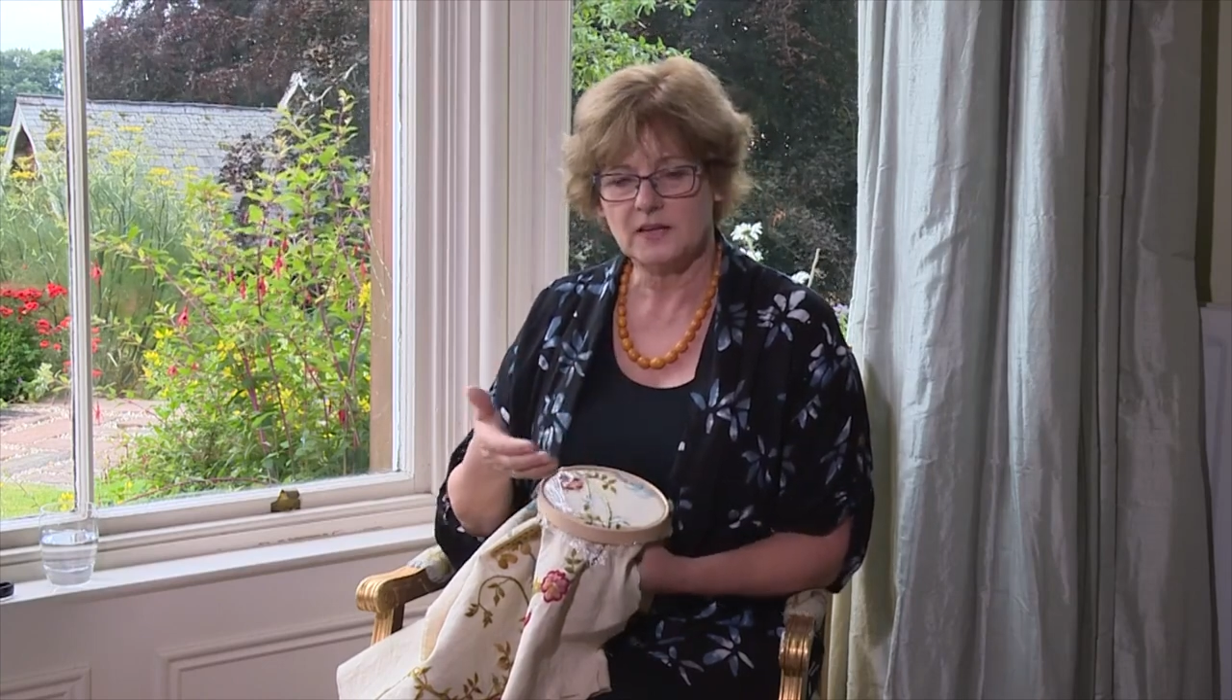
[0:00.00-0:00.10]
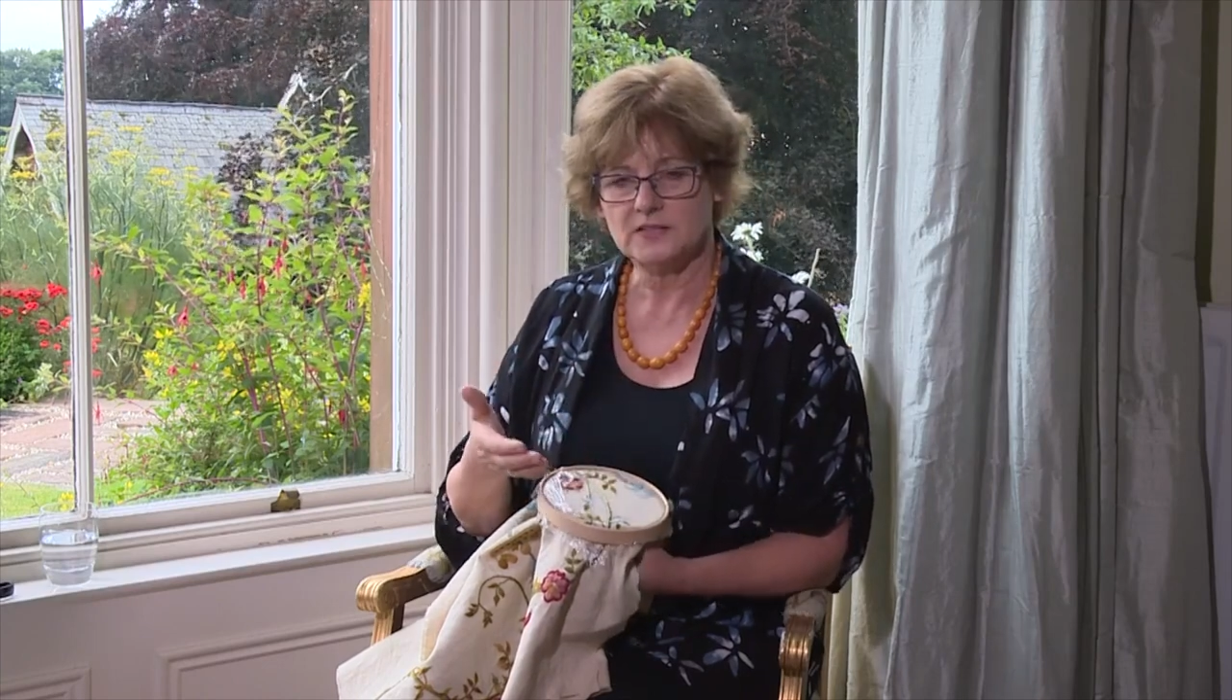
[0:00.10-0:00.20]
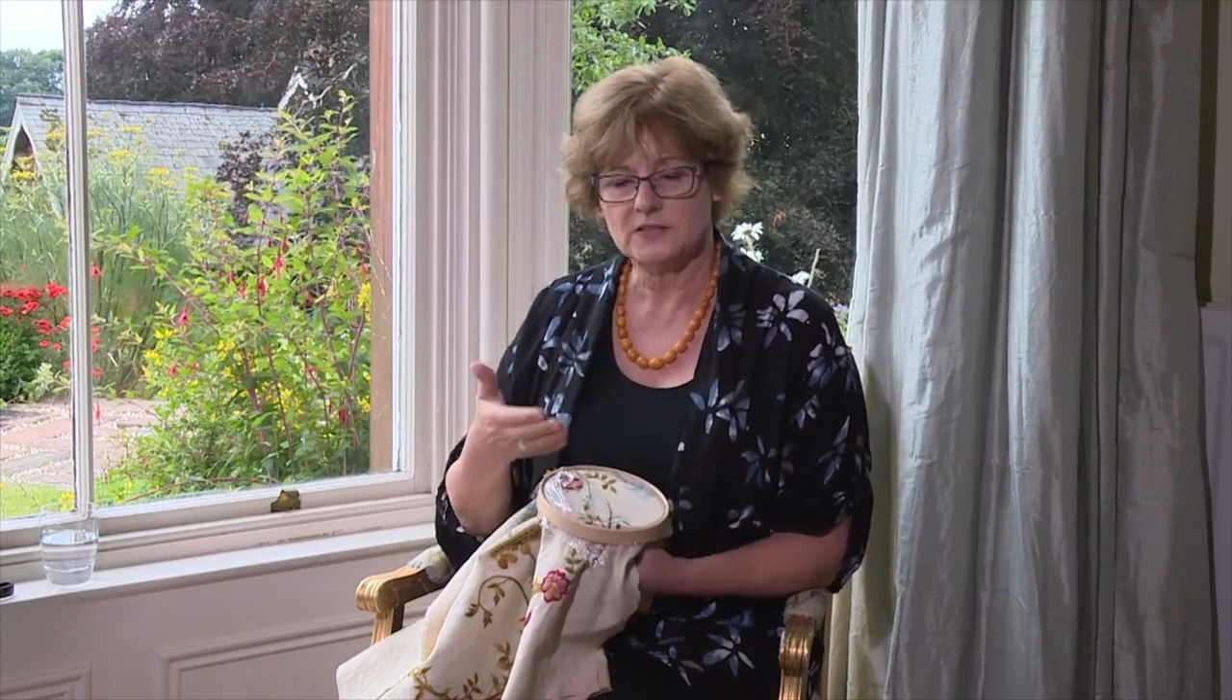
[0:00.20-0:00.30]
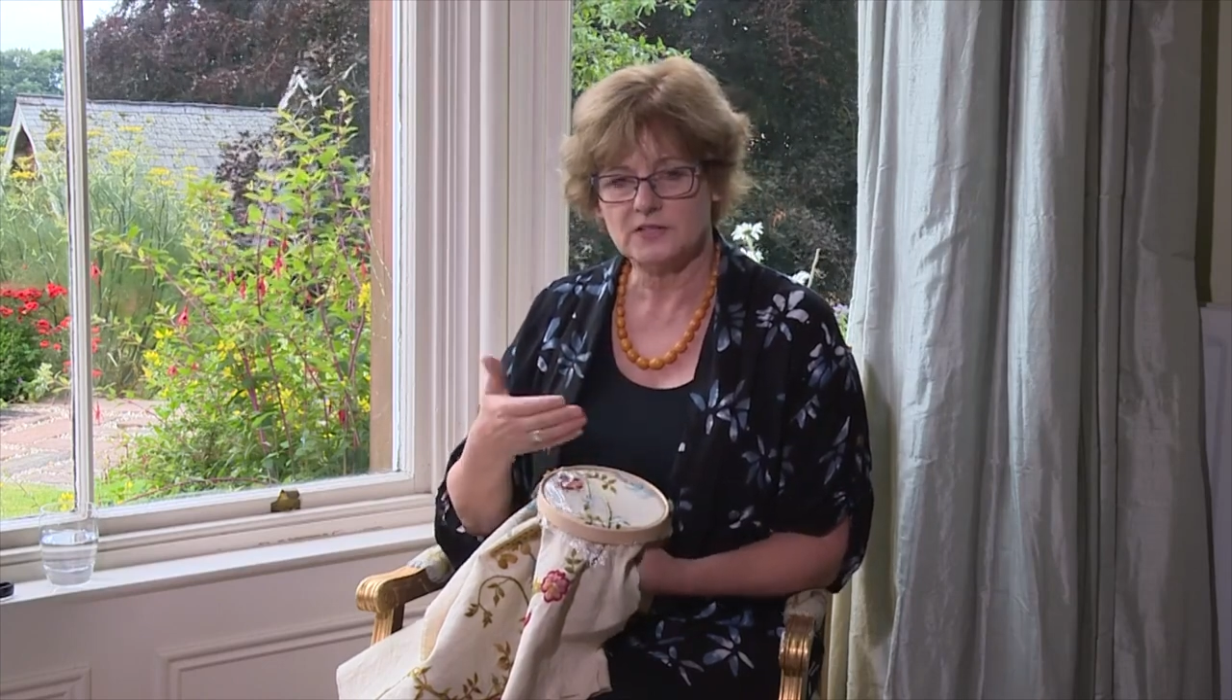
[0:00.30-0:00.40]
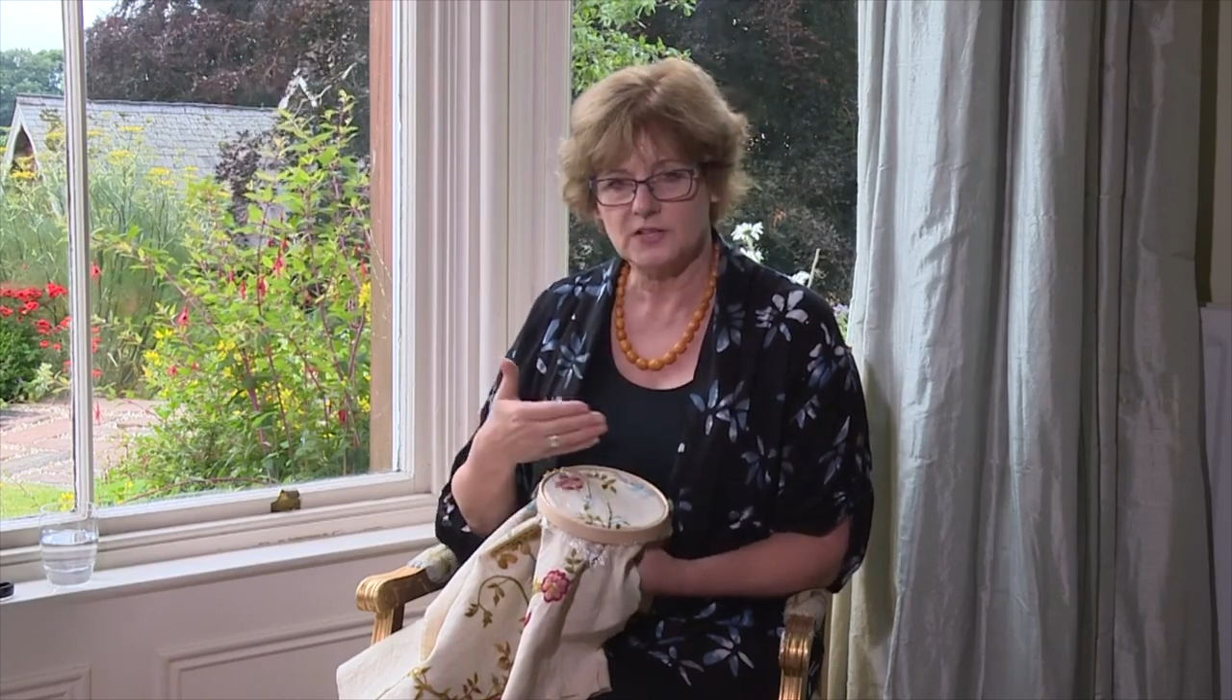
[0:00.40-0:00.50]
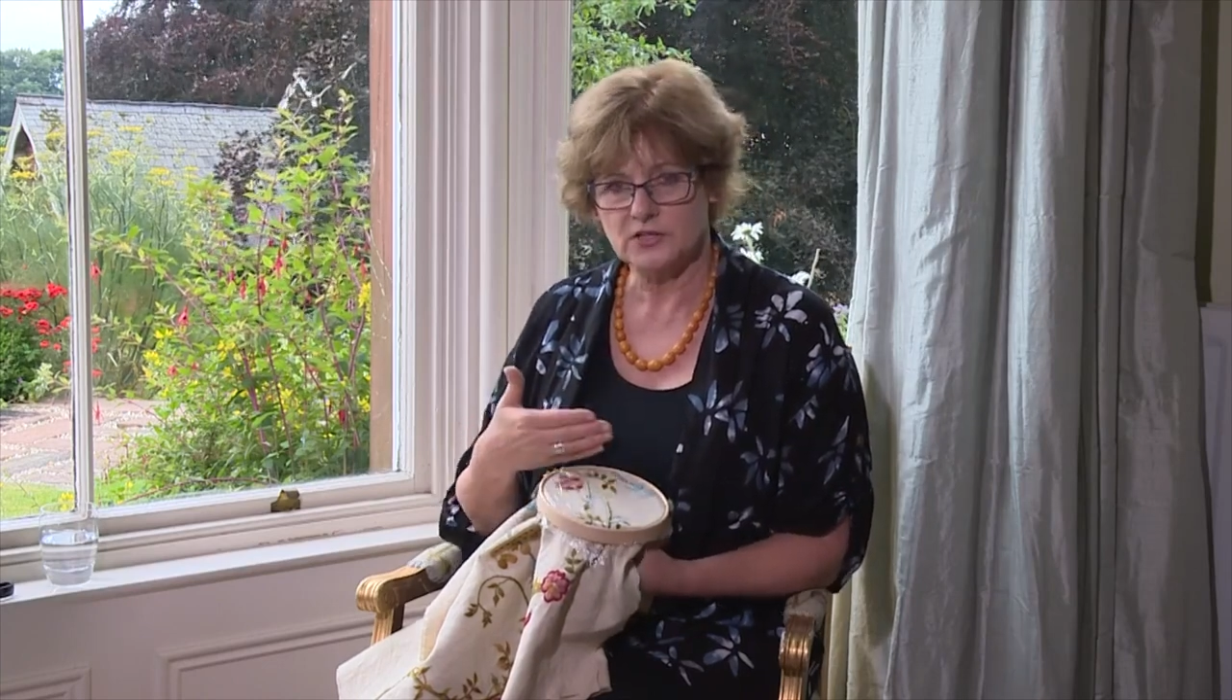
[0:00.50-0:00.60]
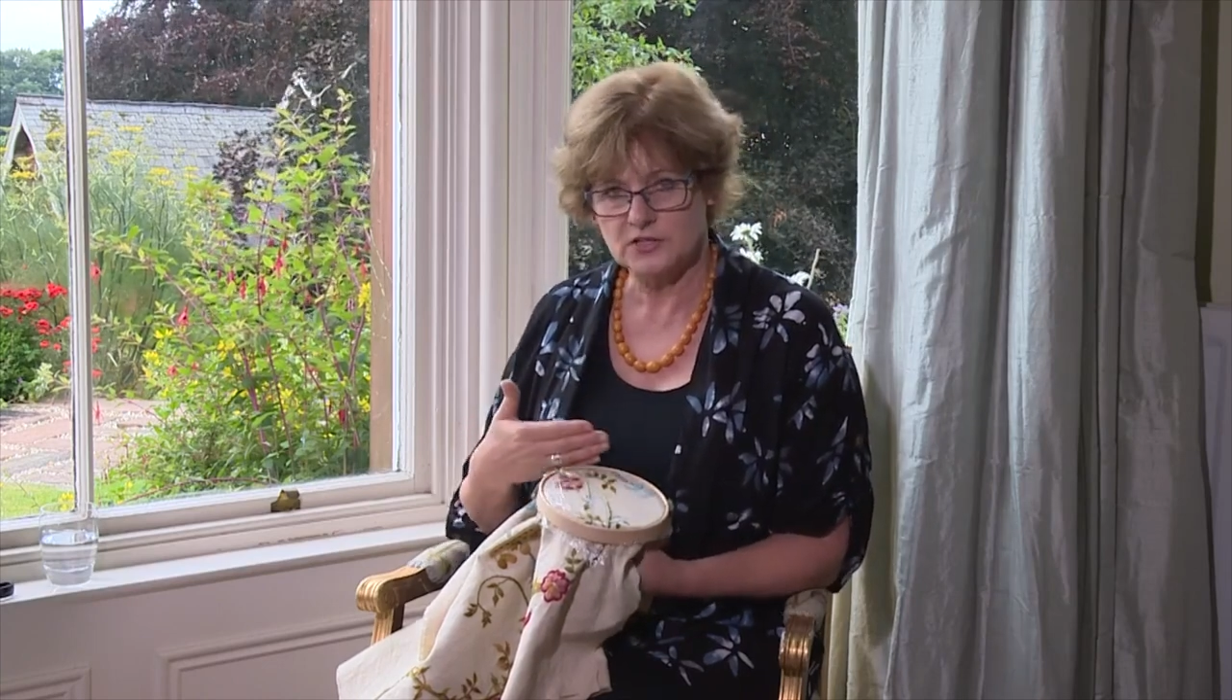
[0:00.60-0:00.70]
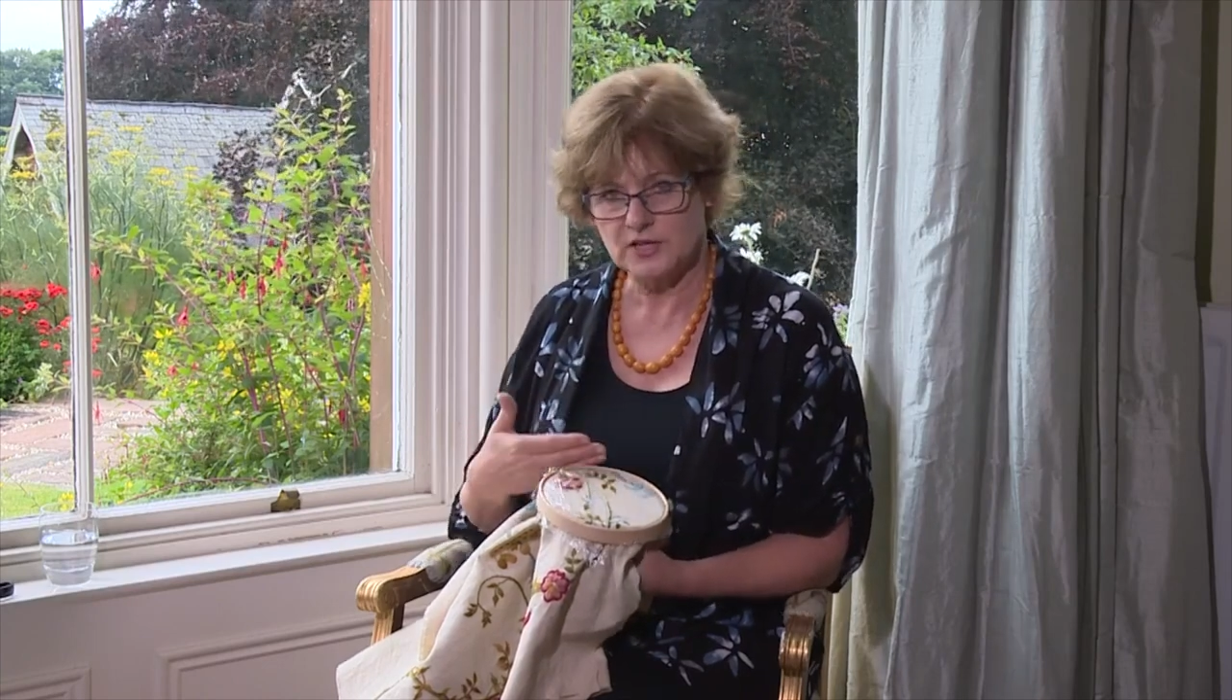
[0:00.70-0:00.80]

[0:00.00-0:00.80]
as you stitch